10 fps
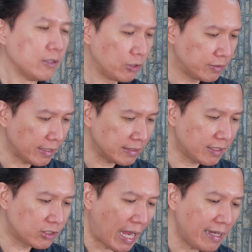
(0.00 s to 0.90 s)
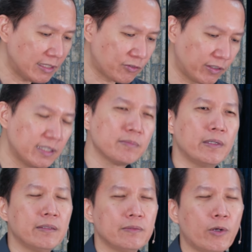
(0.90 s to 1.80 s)
So that is the challenge for this
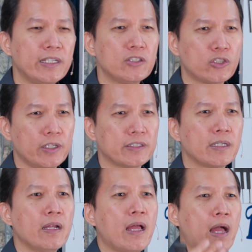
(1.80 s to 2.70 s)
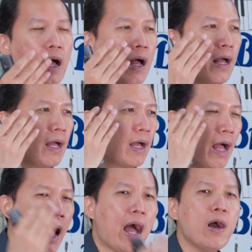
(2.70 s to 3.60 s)
morning, church.
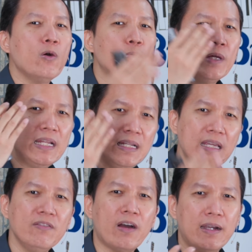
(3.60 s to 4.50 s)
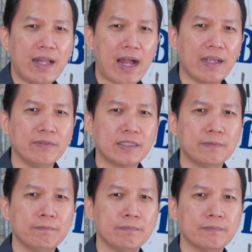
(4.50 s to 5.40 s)
How we live our lives.
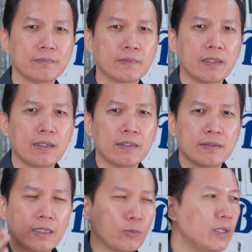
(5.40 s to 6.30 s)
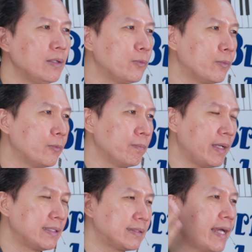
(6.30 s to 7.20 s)
That we
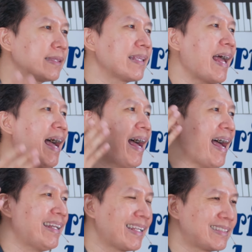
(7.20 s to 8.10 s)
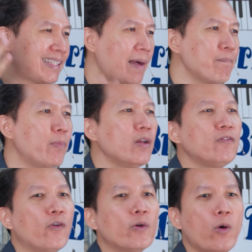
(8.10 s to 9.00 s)
may set an example
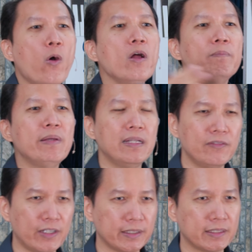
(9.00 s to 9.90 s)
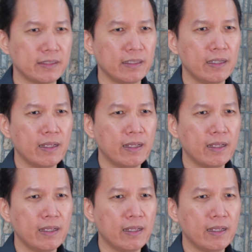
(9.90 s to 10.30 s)
for all believers.